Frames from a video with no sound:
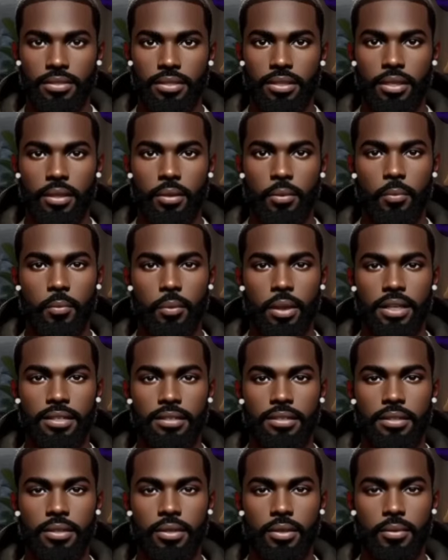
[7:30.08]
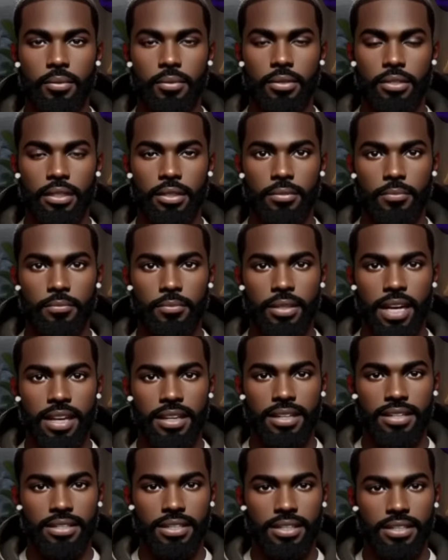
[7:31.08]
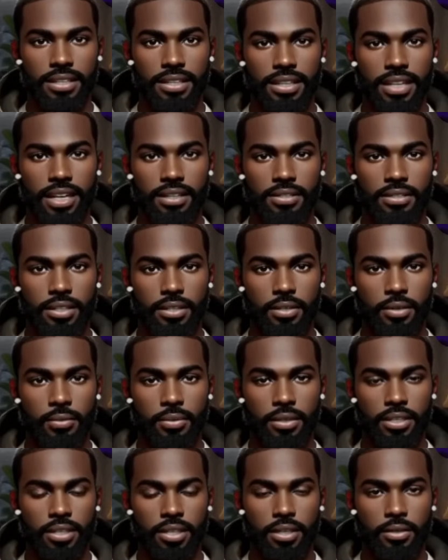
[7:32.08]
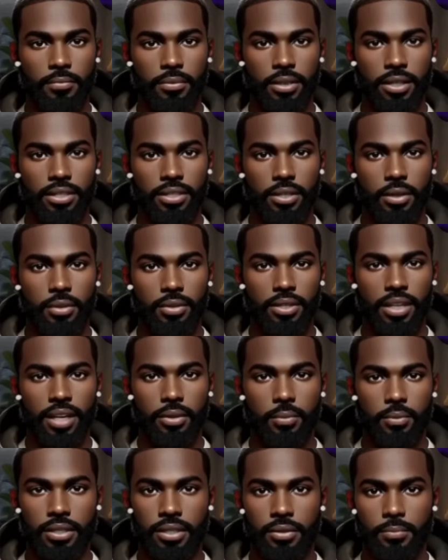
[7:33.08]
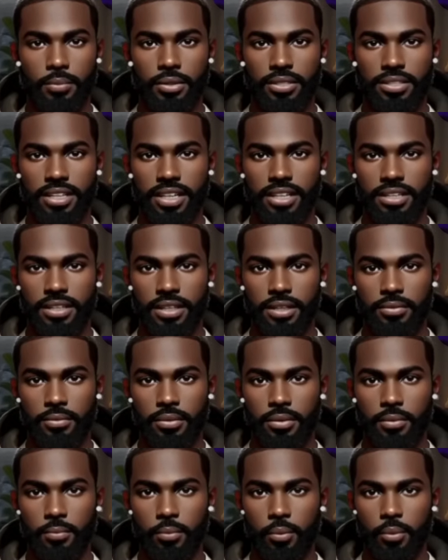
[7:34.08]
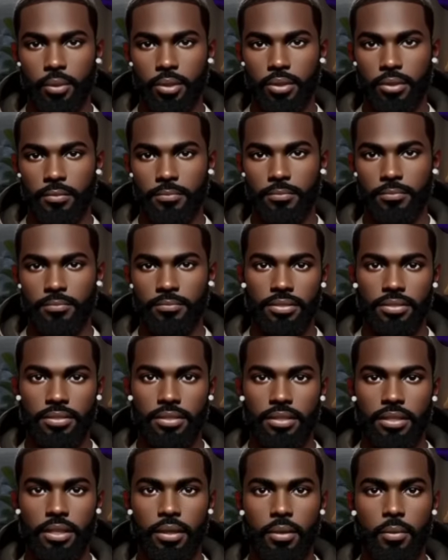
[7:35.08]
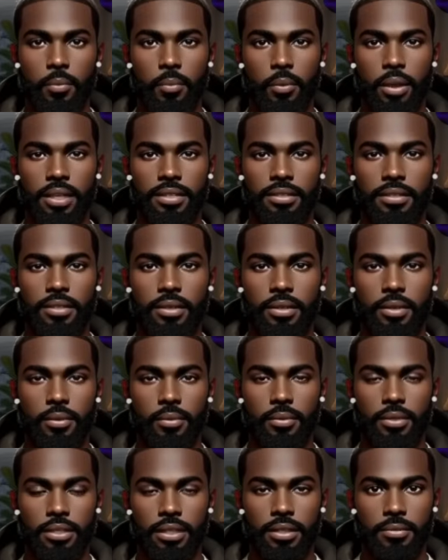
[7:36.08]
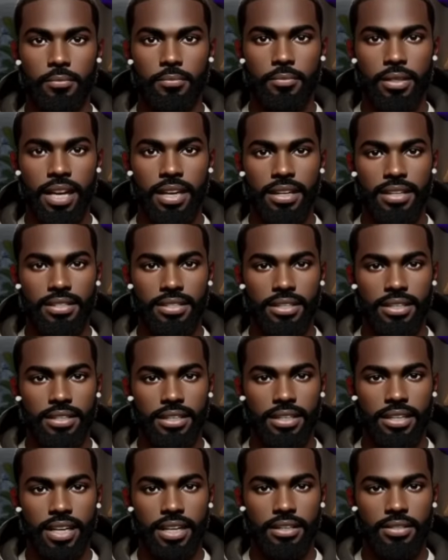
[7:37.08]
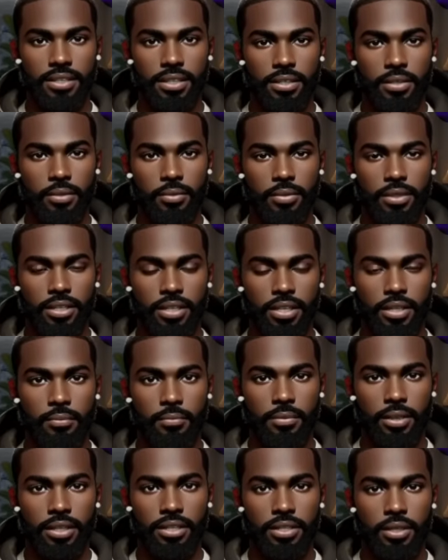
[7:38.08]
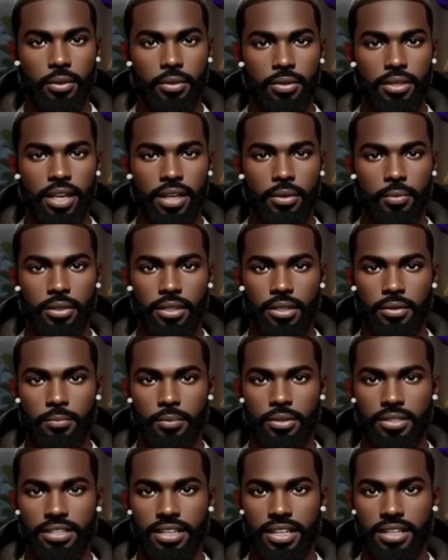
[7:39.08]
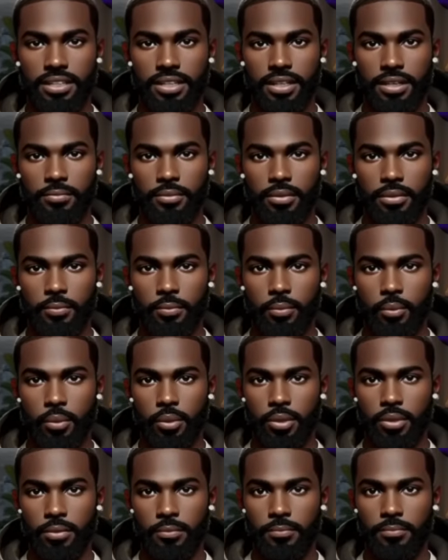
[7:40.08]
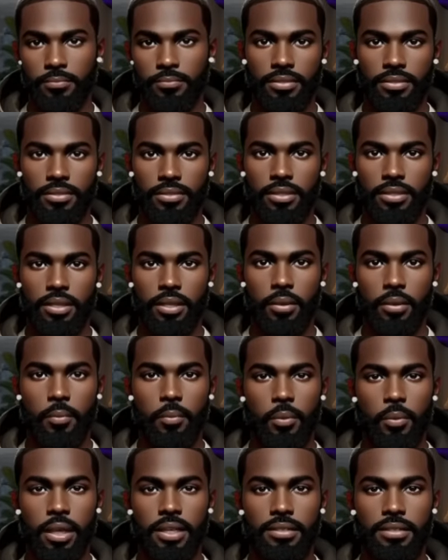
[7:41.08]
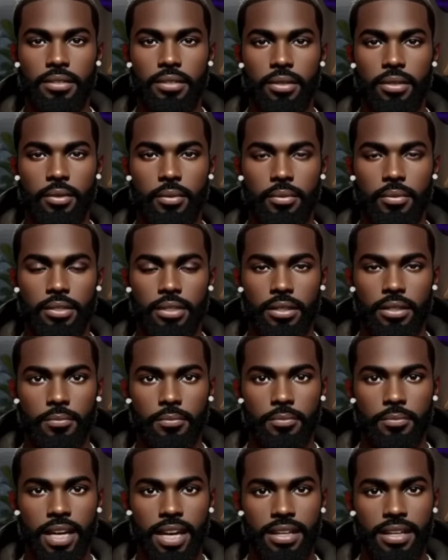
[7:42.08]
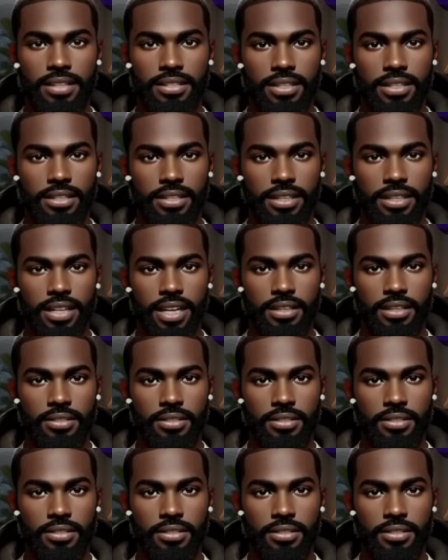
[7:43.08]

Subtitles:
After he was beating her? That is crazy. He had the nerve to request spousal support from her after he was over there beating her. Y'all, this is sad. This is sad. I'll be here to cover the story as we get more developments.